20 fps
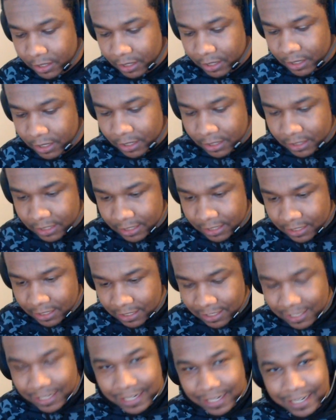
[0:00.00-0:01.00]
since
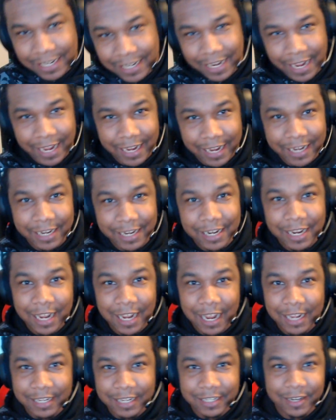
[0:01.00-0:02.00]
the day
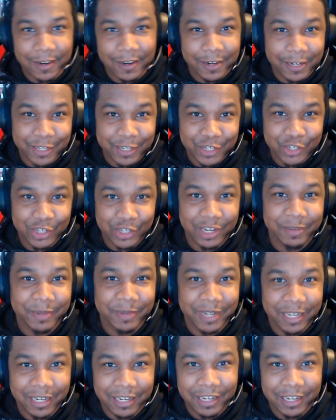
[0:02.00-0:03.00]
I started
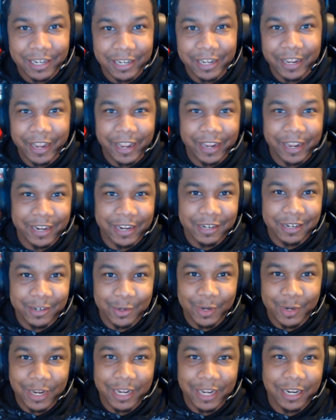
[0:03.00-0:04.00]
streaming and
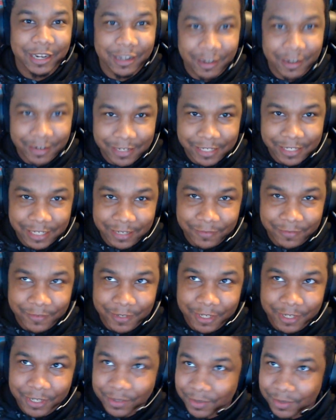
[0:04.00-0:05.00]
creating content for
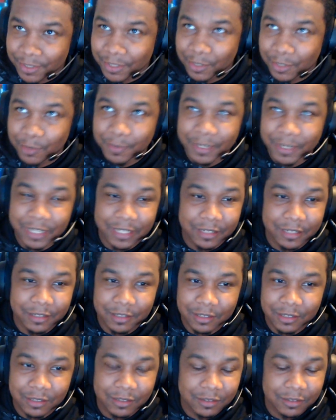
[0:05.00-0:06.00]
YouTube and
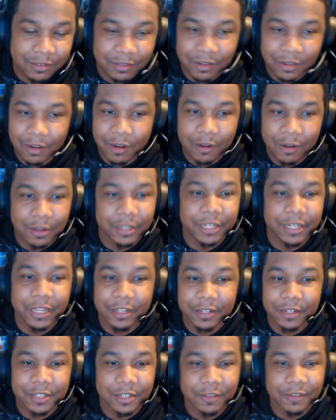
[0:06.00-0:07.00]
all the
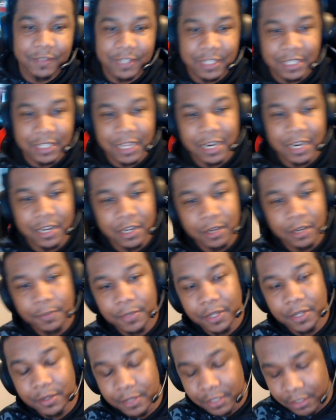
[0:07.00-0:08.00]
other services that I
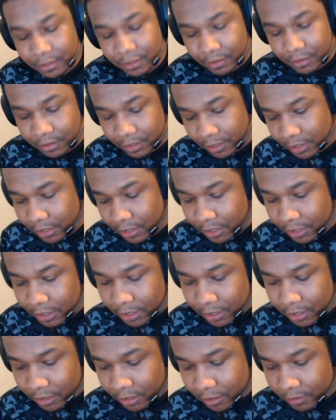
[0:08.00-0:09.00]
upload
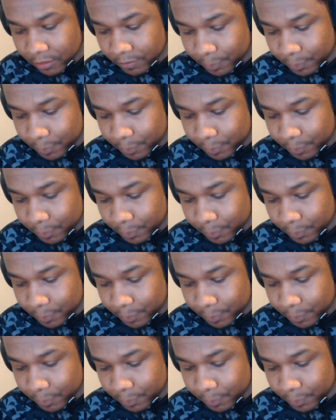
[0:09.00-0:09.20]
to.